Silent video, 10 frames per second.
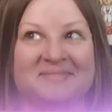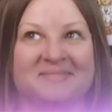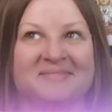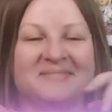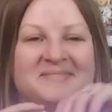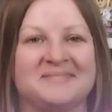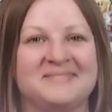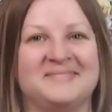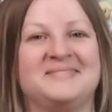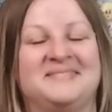
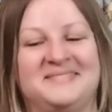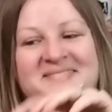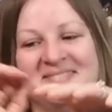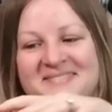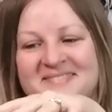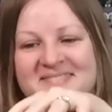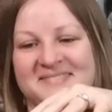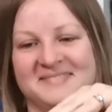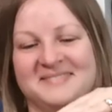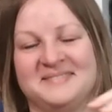
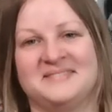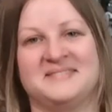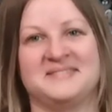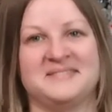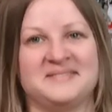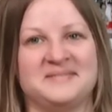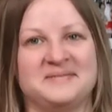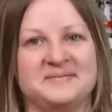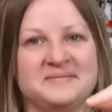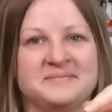
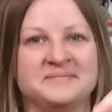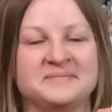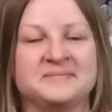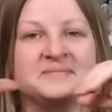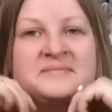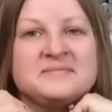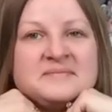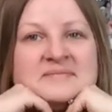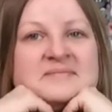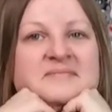
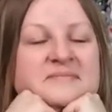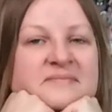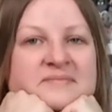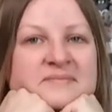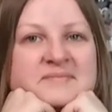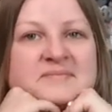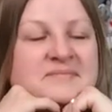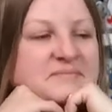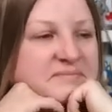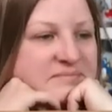
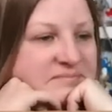(not speaking)